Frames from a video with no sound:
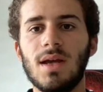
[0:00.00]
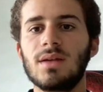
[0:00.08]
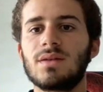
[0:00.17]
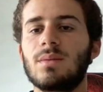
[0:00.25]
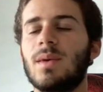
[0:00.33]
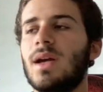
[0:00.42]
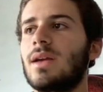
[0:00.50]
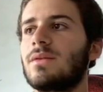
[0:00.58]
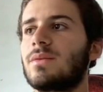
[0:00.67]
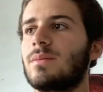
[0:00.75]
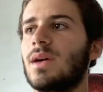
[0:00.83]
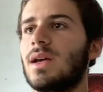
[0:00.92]
So my
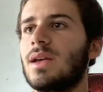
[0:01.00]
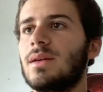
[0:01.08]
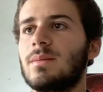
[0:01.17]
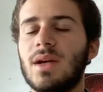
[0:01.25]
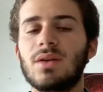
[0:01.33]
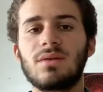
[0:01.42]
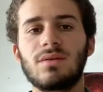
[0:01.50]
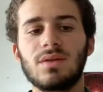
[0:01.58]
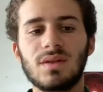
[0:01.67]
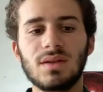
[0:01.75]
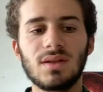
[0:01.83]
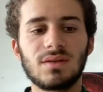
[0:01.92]

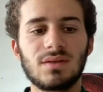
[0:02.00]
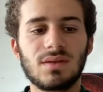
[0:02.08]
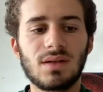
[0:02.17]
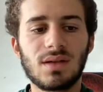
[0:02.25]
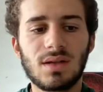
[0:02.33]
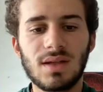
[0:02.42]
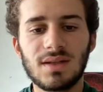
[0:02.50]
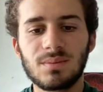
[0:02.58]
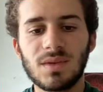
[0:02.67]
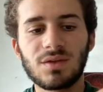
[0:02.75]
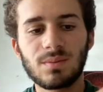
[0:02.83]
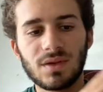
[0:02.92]
university is
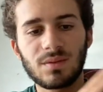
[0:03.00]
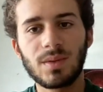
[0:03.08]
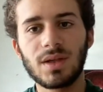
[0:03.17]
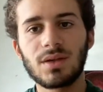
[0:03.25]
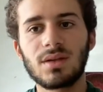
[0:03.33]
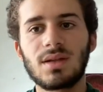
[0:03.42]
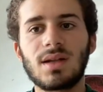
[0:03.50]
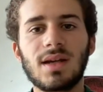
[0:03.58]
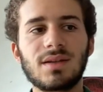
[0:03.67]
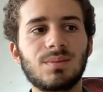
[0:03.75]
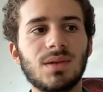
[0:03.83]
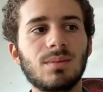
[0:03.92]
much bigger than
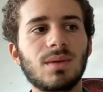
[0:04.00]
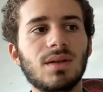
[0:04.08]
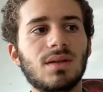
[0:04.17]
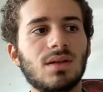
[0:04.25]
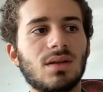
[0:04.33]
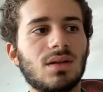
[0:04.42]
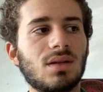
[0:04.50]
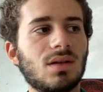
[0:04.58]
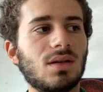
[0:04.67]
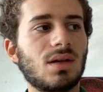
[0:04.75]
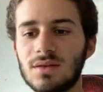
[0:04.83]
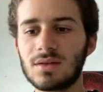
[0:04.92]
ISB, but
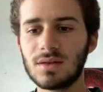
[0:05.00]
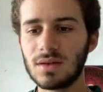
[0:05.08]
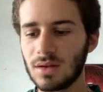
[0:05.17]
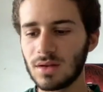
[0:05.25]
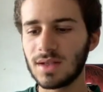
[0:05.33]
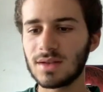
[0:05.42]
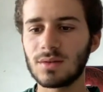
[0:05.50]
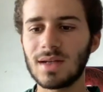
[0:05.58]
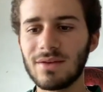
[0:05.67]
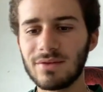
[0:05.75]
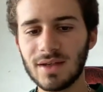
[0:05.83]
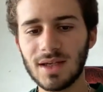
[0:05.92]
learning to
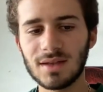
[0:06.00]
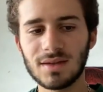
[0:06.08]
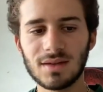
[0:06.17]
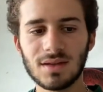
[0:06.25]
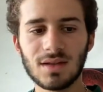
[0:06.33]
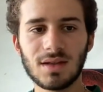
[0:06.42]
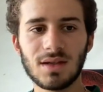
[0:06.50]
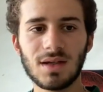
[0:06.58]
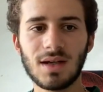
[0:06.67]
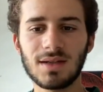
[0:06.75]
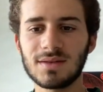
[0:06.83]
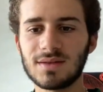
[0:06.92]
navigate
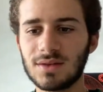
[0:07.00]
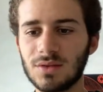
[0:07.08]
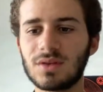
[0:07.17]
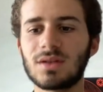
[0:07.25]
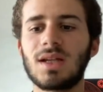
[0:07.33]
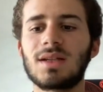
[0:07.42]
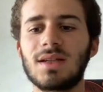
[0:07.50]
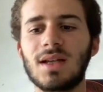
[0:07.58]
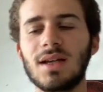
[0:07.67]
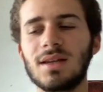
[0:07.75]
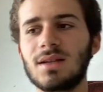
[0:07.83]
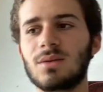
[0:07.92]
an institution like that,
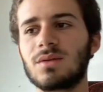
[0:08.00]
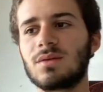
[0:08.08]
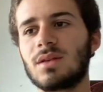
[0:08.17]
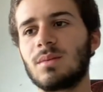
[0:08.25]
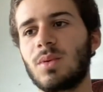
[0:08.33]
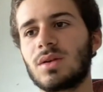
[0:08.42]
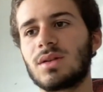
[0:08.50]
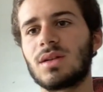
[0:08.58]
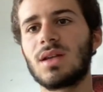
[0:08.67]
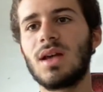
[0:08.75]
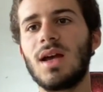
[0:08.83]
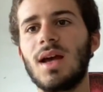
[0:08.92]
I think, was really important,
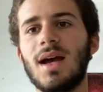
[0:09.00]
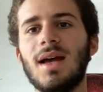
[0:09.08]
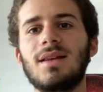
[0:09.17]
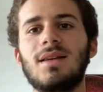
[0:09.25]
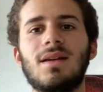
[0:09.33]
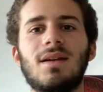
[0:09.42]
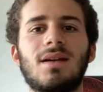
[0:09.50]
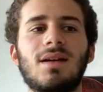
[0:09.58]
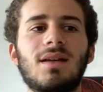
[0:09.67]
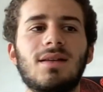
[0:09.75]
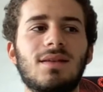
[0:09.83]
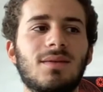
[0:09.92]
and
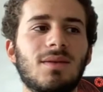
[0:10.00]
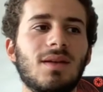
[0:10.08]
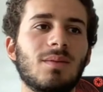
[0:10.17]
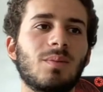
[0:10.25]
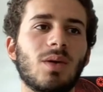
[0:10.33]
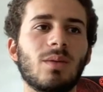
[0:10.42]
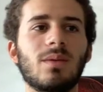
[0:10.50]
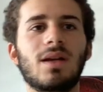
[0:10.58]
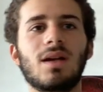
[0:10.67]
it'll probably